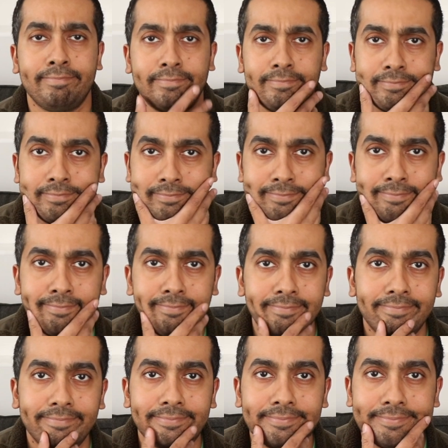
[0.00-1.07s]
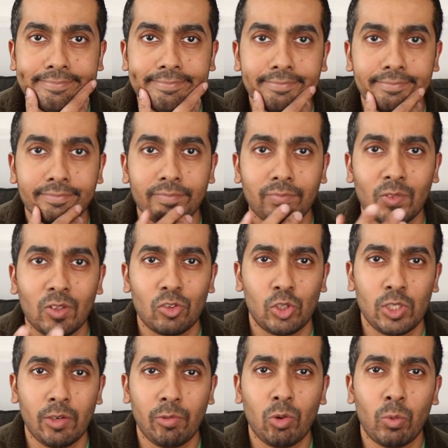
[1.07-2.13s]
Hmm. So
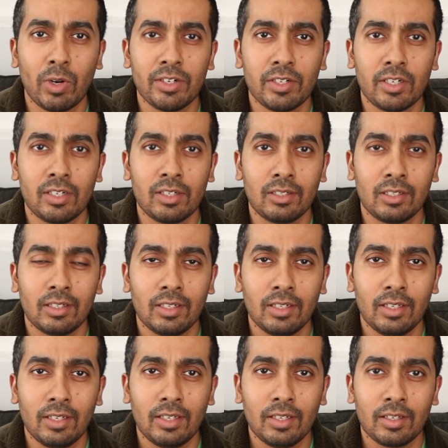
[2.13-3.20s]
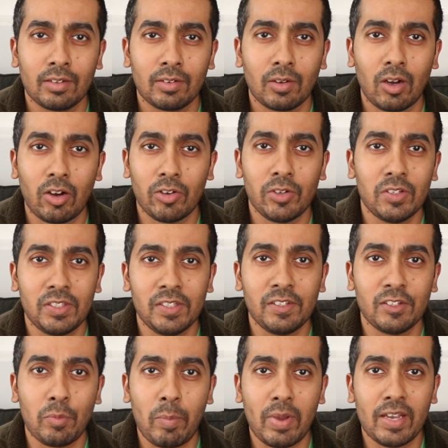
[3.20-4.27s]
you ever wonder how you see
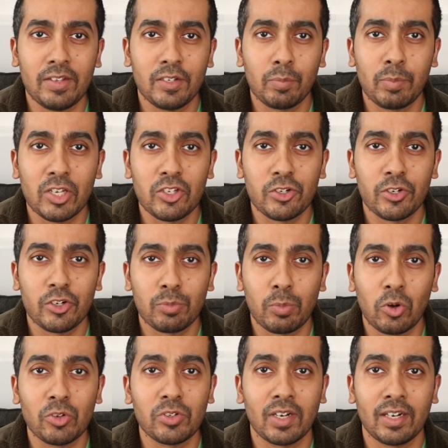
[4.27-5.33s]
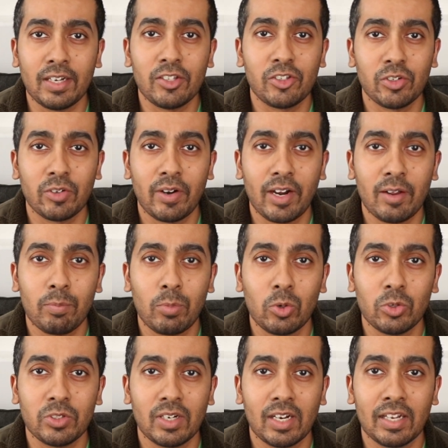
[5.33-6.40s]
these amazing pictures posted on Instagram,
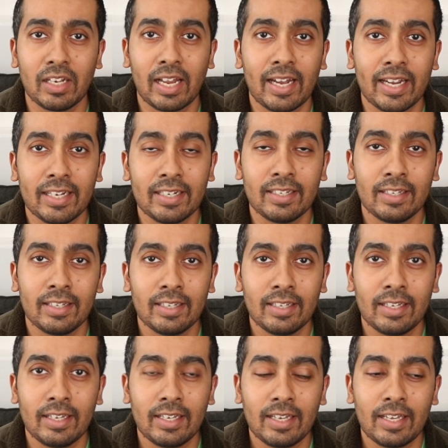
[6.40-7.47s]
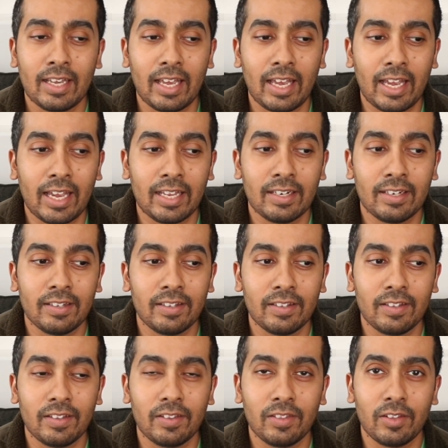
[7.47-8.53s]
posted online, and
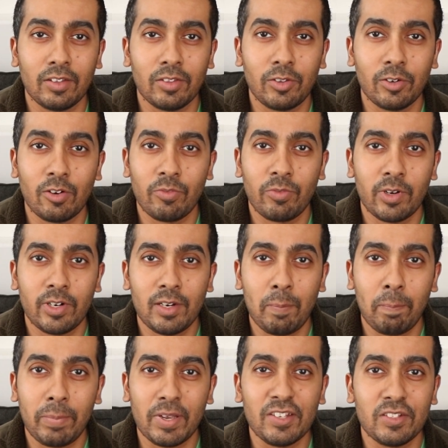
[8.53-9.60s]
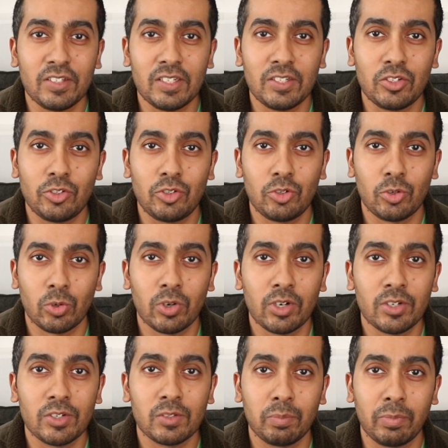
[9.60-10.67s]
they're very busy
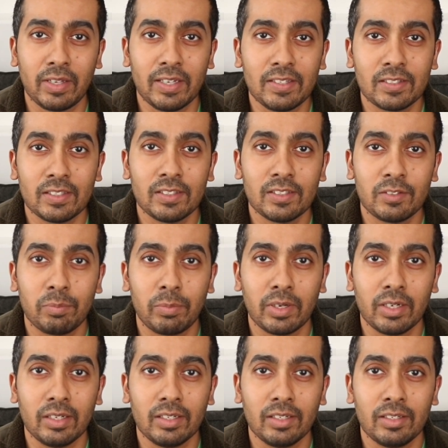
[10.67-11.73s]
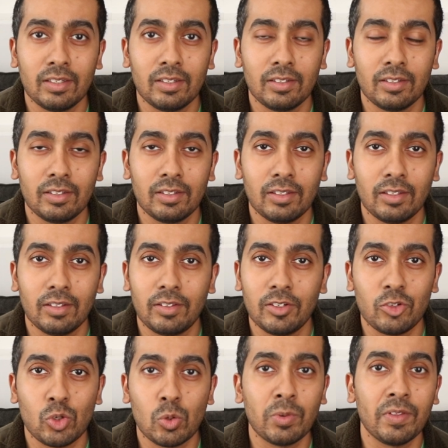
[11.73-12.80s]
tourist places, but
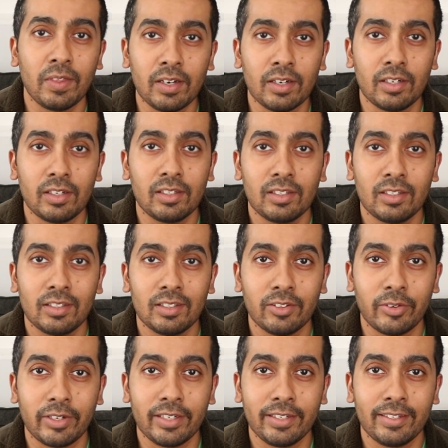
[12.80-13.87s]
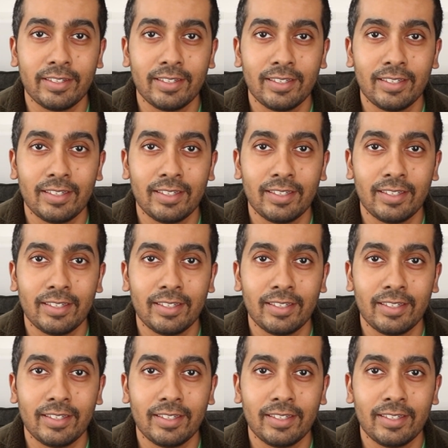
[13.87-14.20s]
there's no one there, right?